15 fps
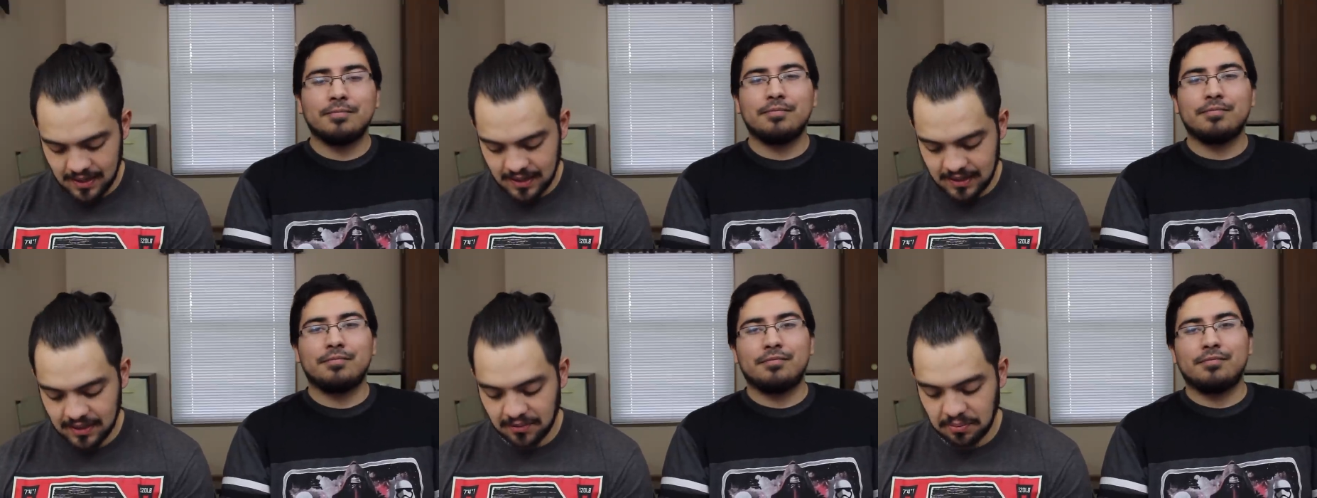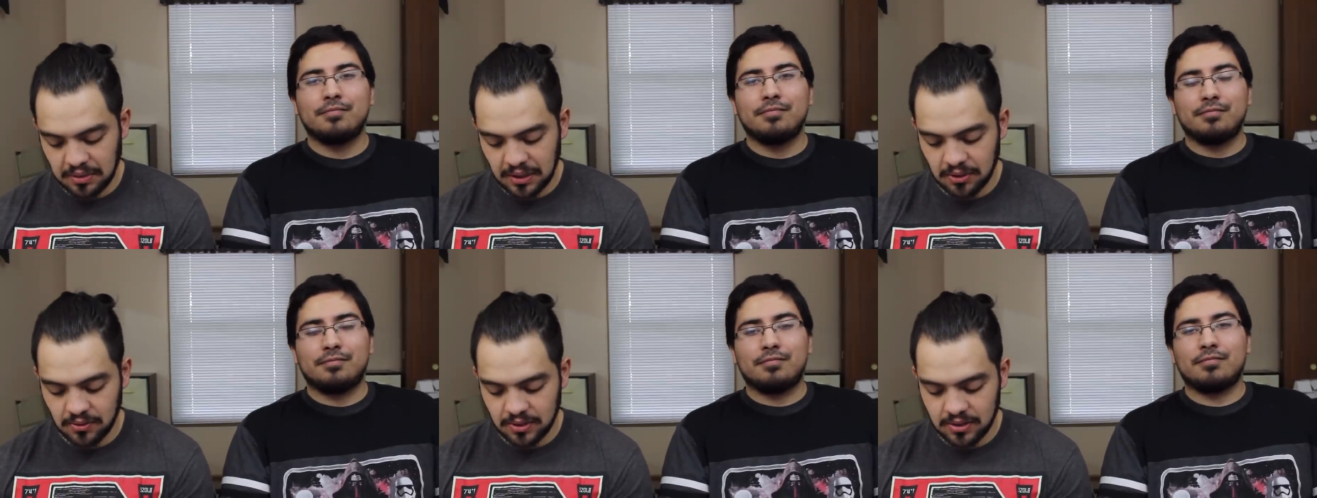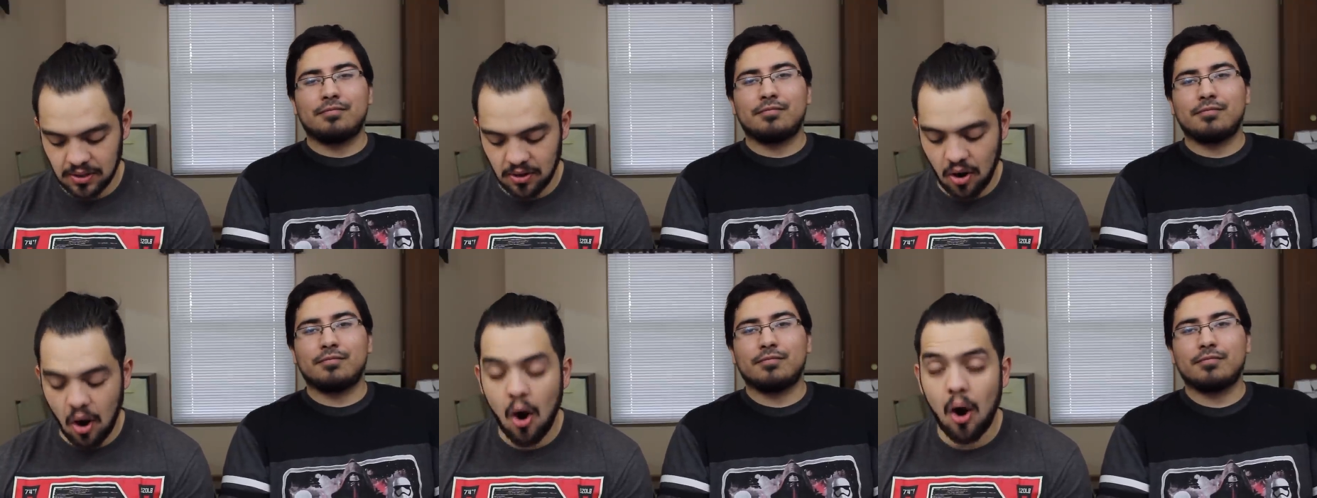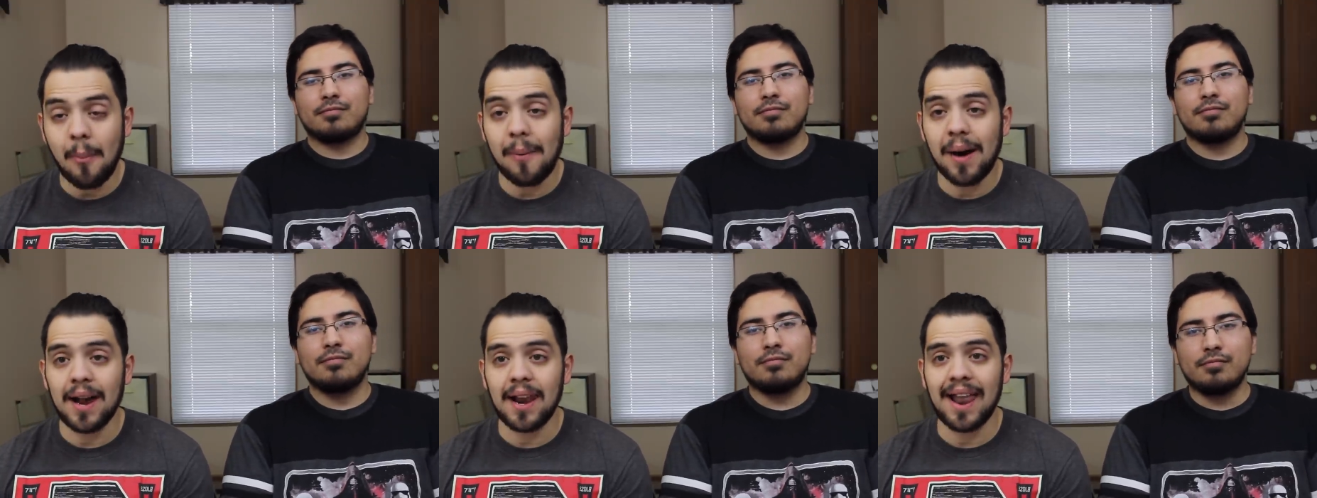Speaker 1: Because I played orc all
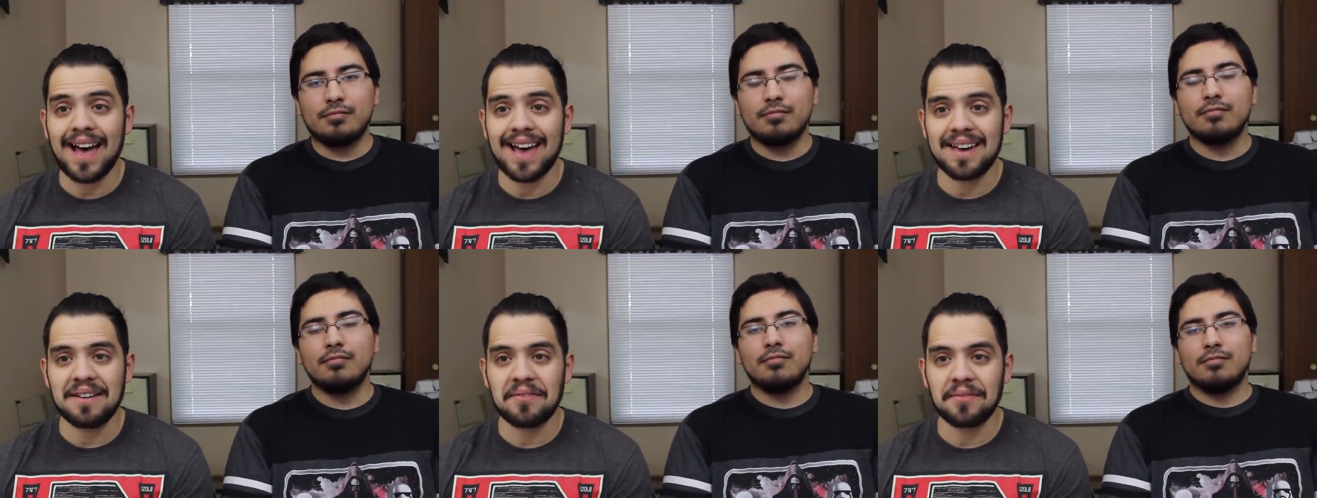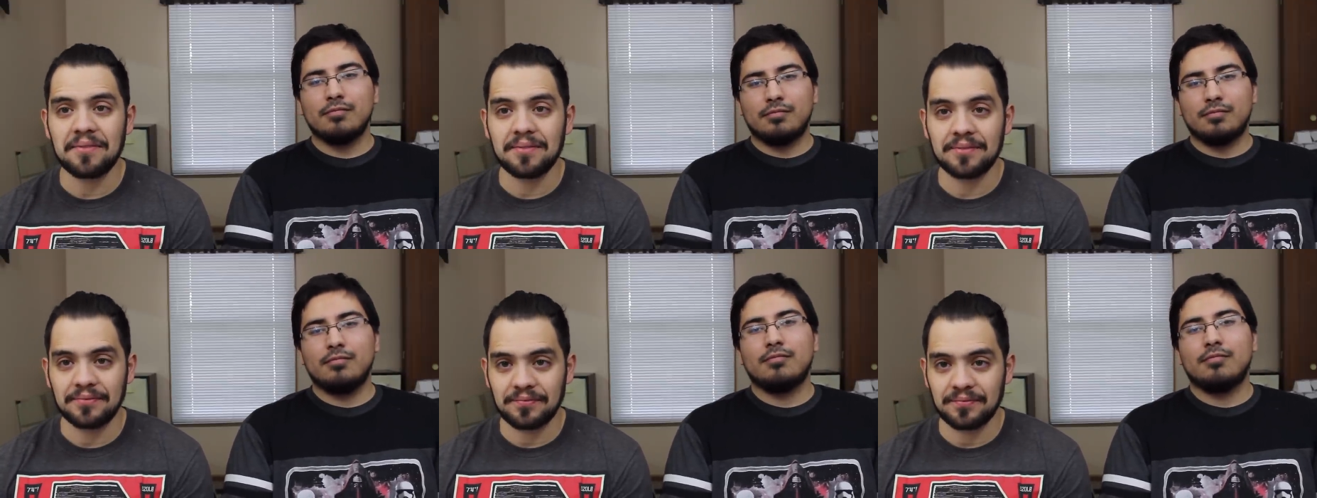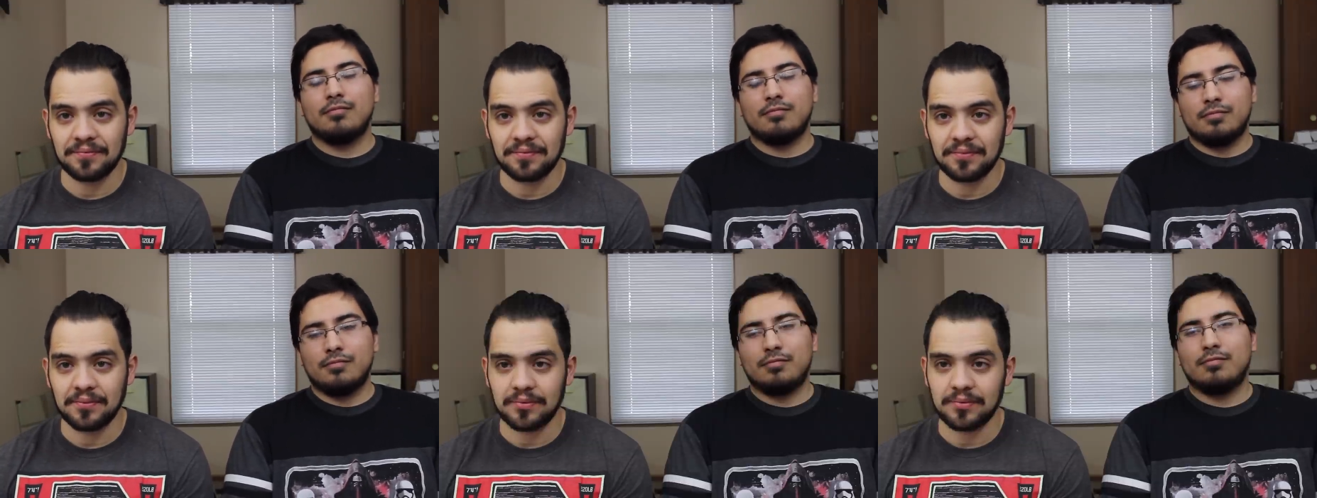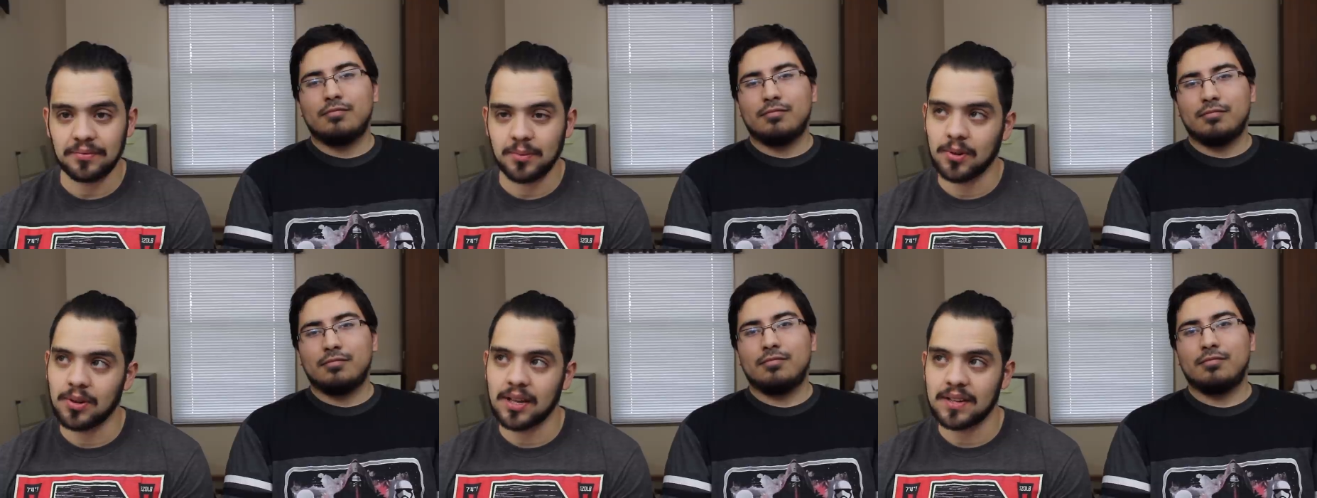my life.
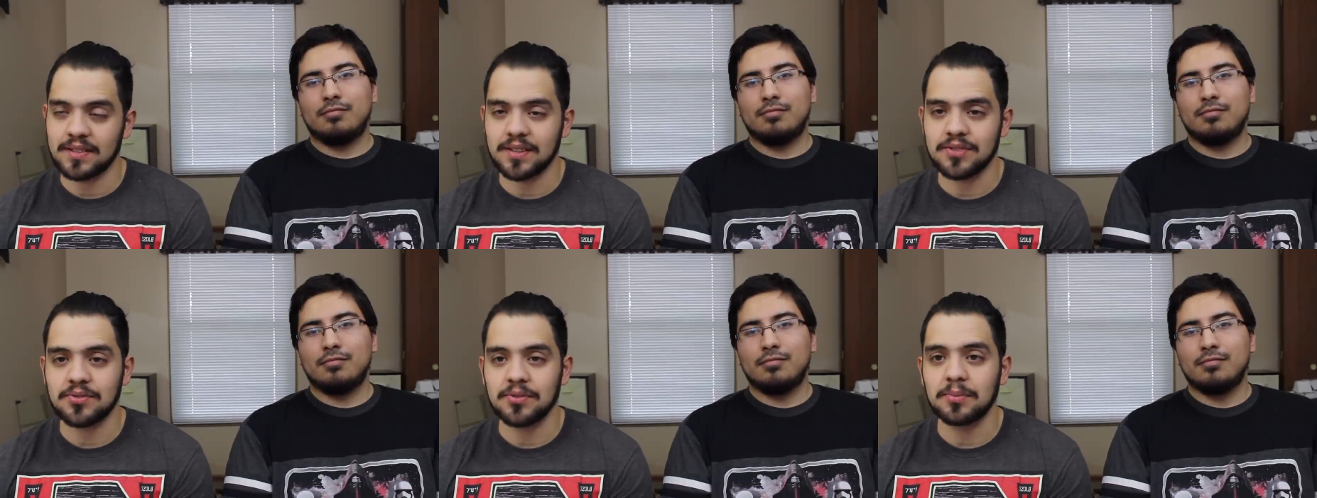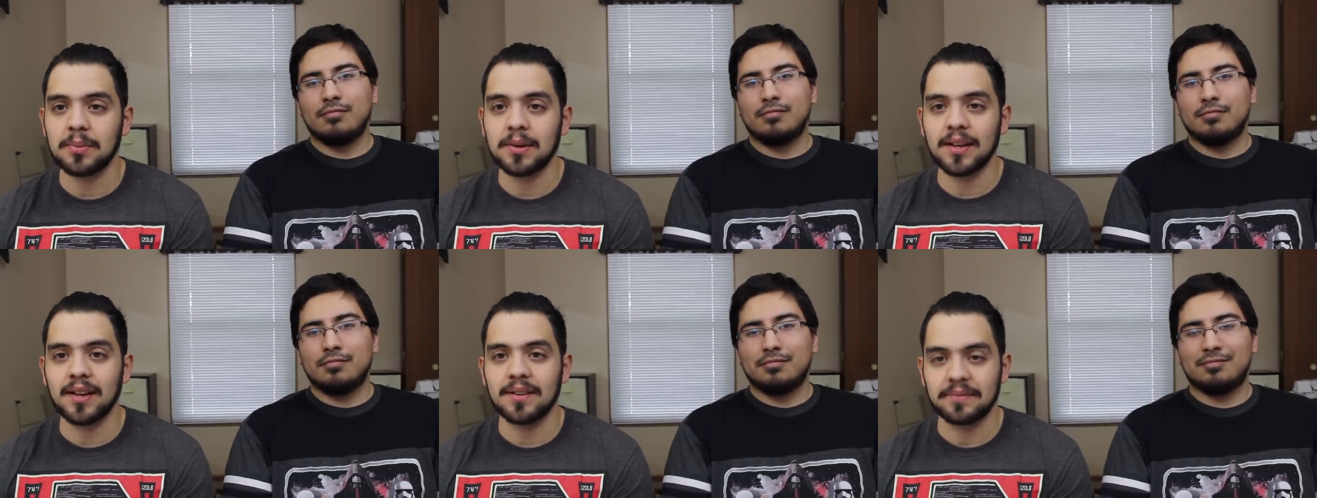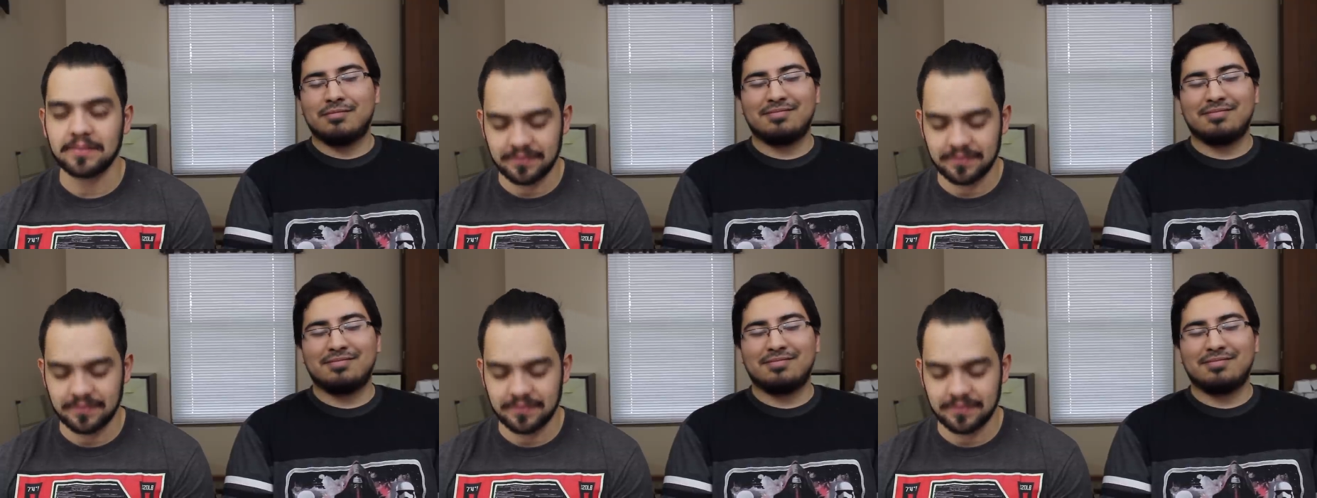Well, that's not true, but yeah.